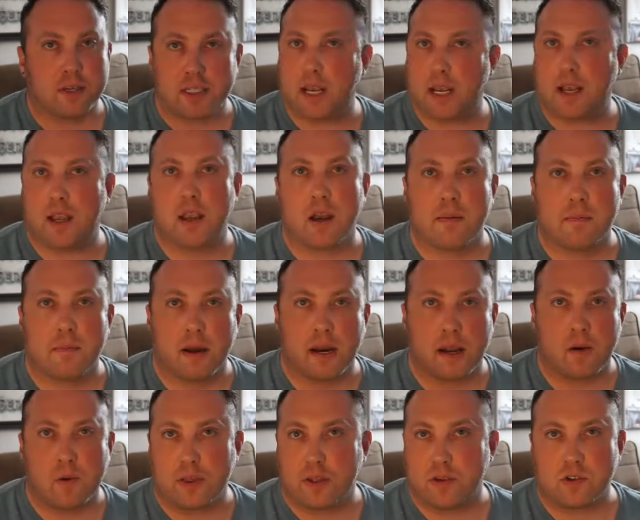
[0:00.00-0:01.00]
Taking on money
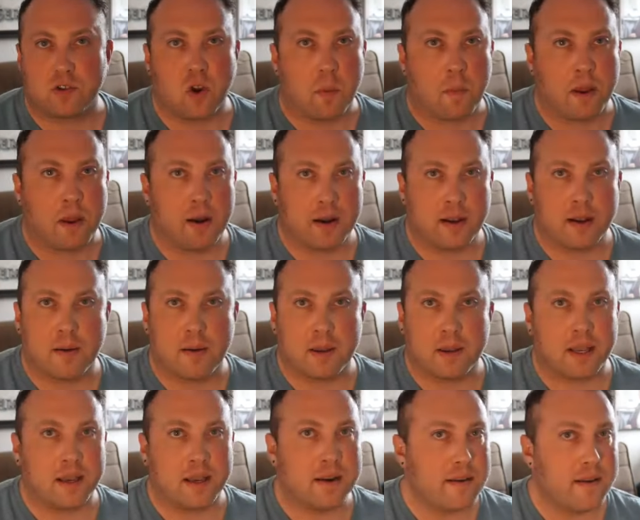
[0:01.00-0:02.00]
when there's no money
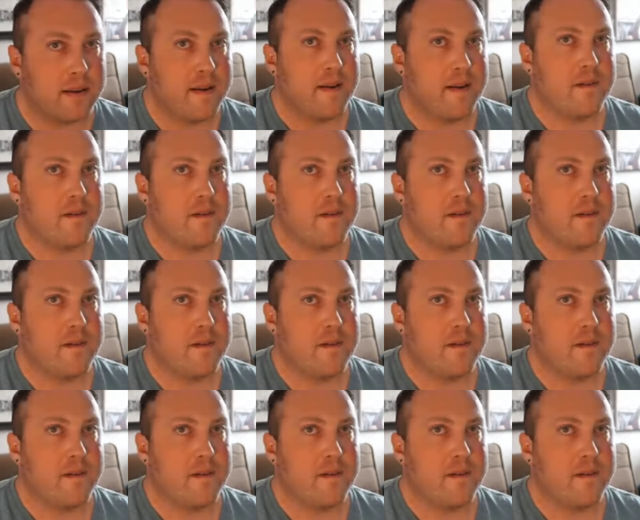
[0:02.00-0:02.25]
coming in